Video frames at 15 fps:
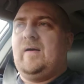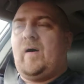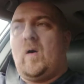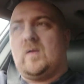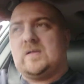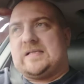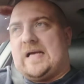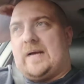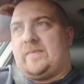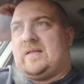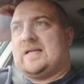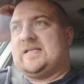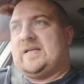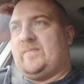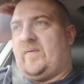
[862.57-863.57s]
all-time
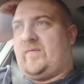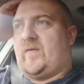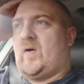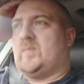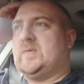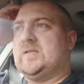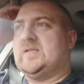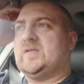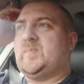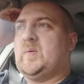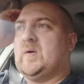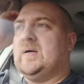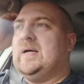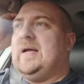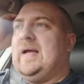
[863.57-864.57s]
classic performance,
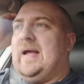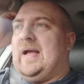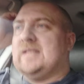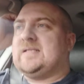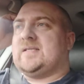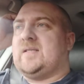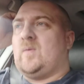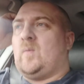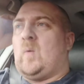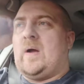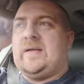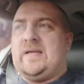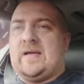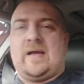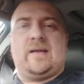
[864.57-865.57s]
but it's the way
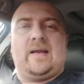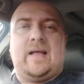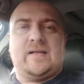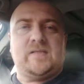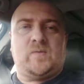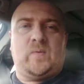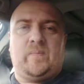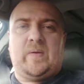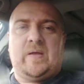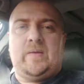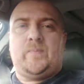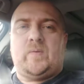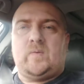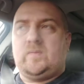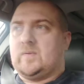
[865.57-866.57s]
you connect with
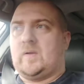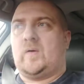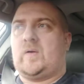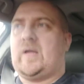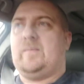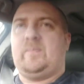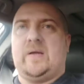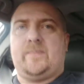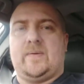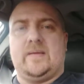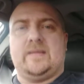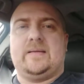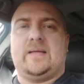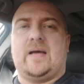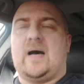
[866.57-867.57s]
people, looking people
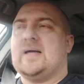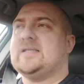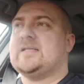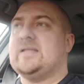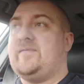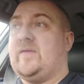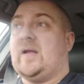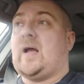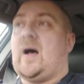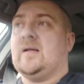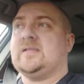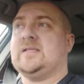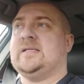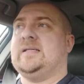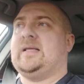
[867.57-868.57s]
in the eyes, and if you
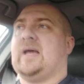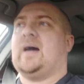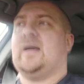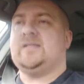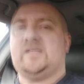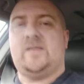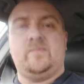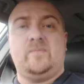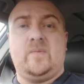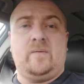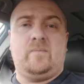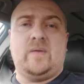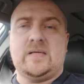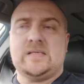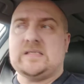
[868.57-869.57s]
can't see the eyes,
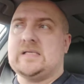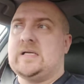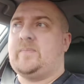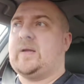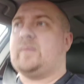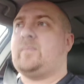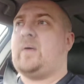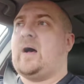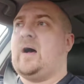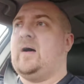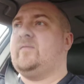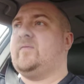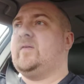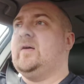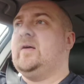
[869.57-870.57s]
you're missing a big part
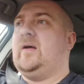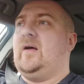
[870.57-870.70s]
of